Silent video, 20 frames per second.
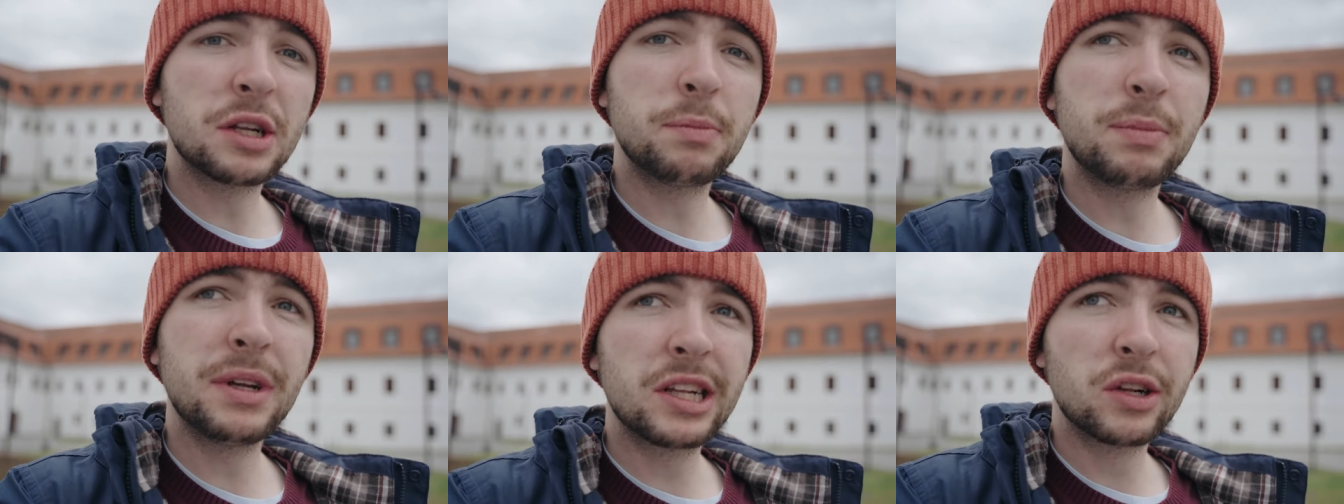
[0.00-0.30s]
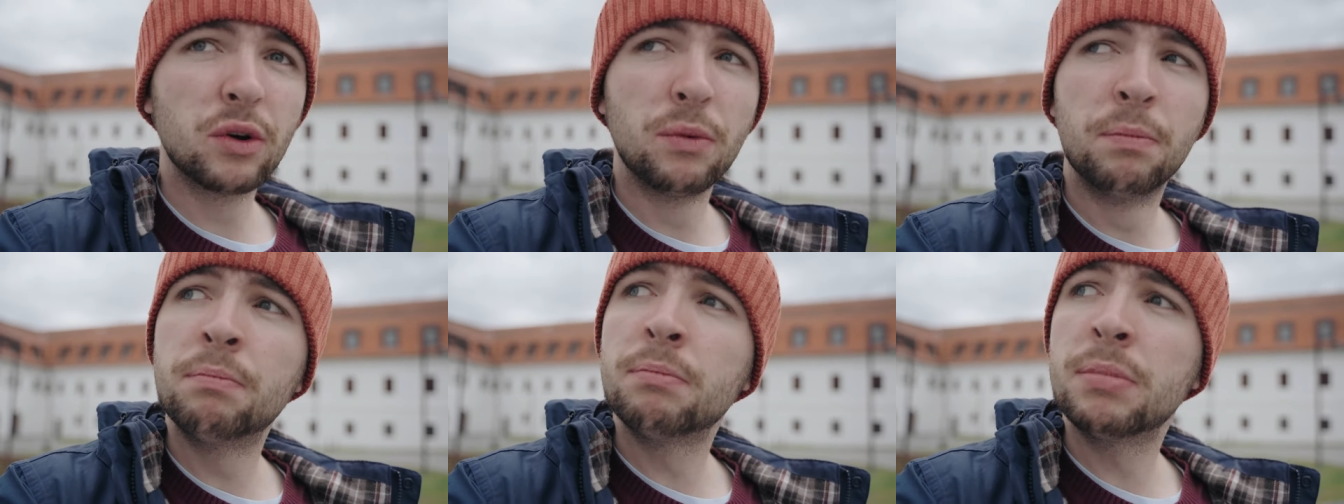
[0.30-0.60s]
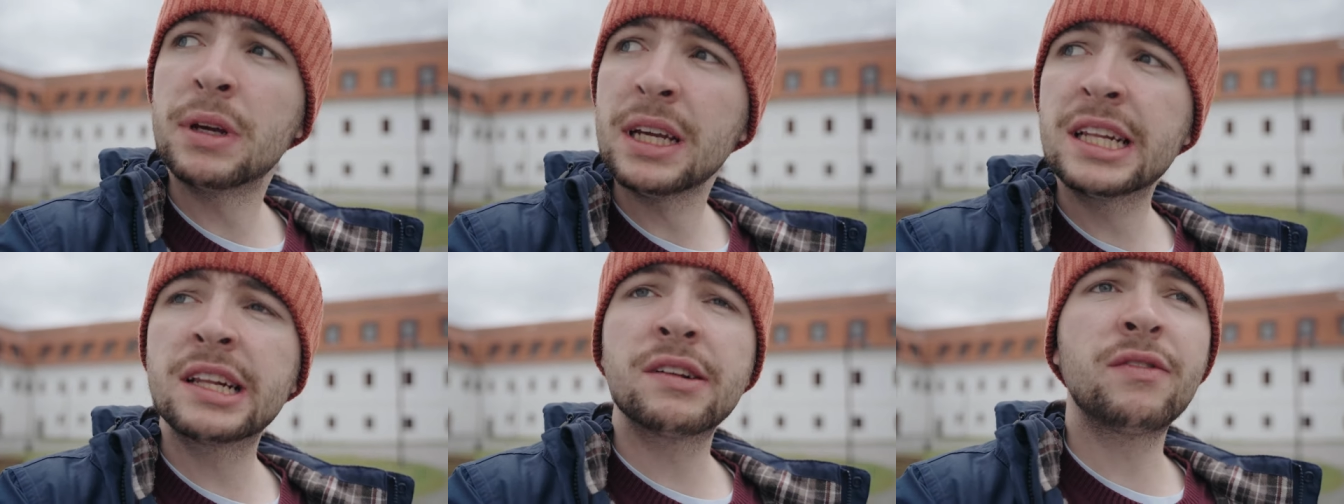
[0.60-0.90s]
just been so
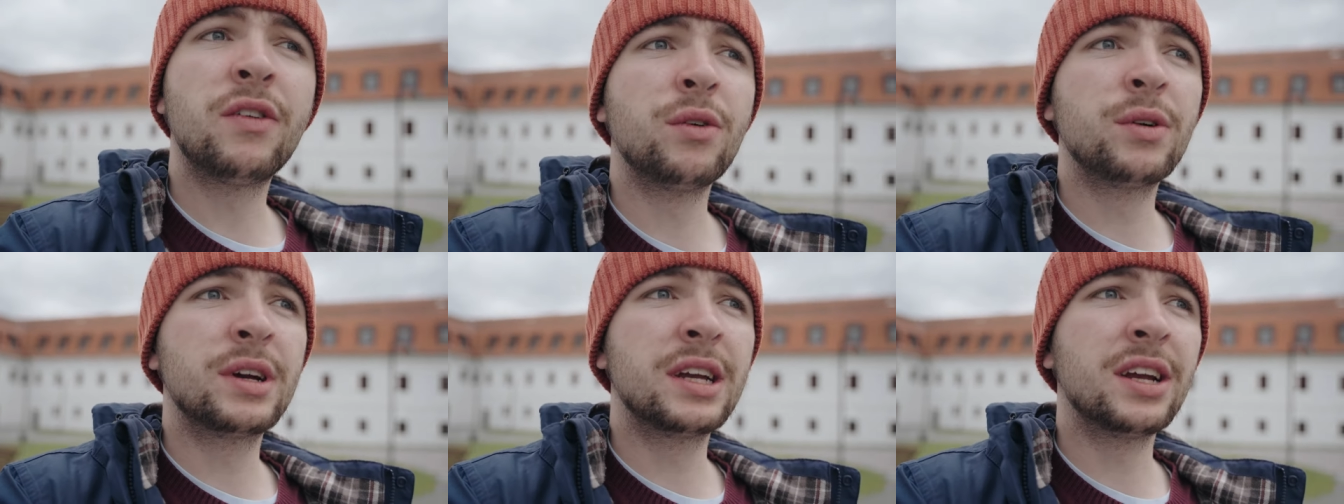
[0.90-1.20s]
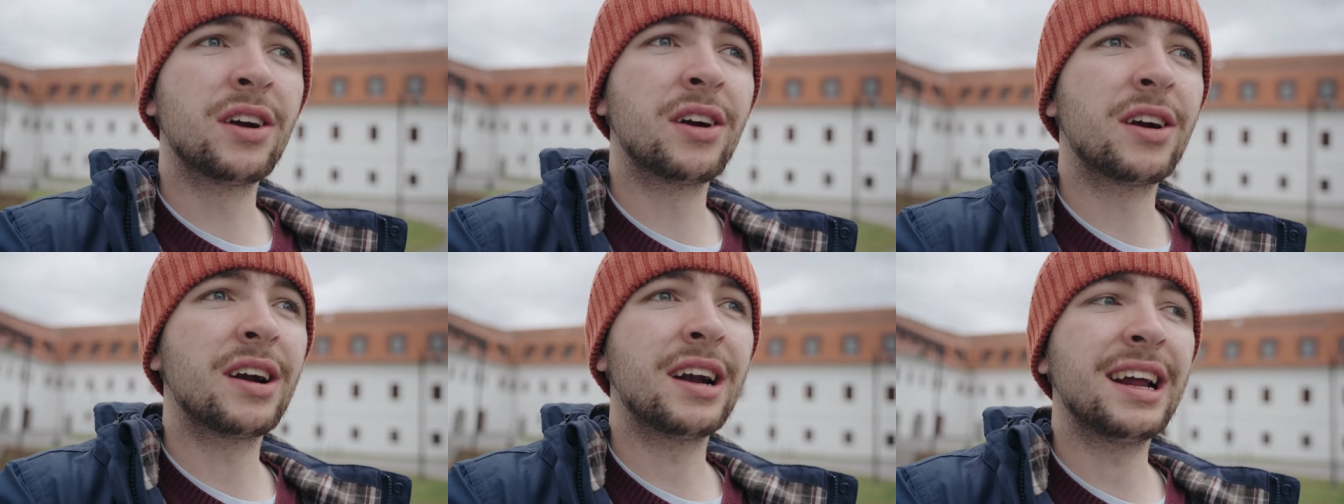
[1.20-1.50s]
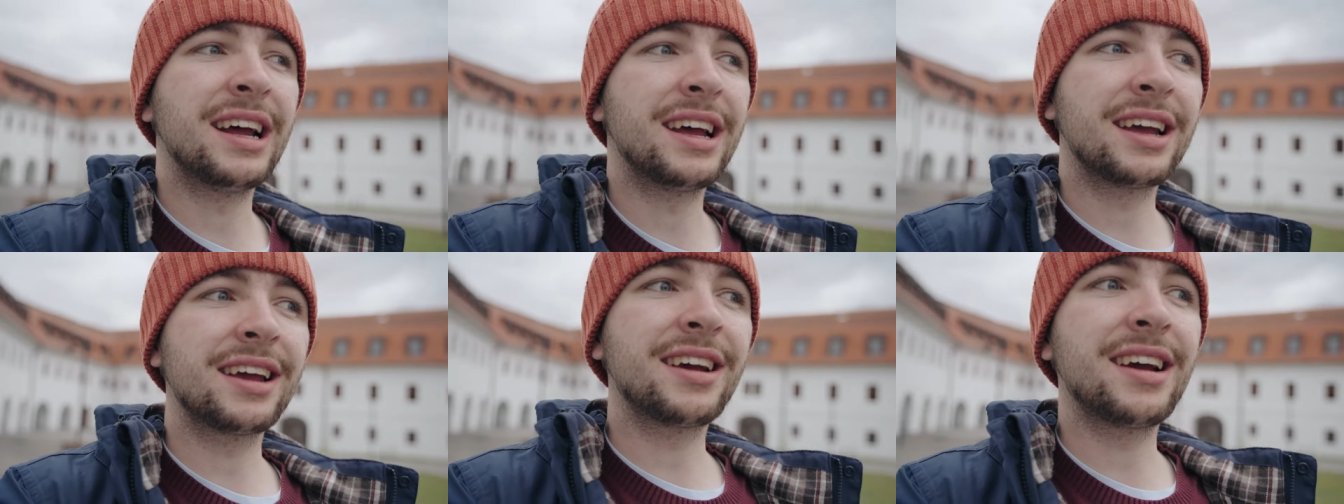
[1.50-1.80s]
peaceful here.
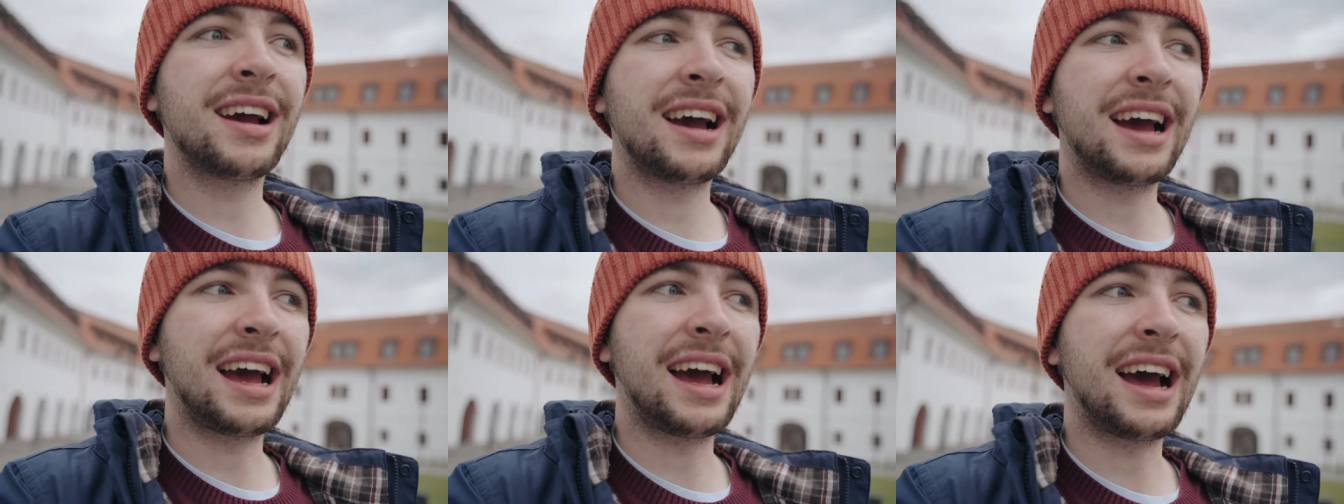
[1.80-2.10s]
Like,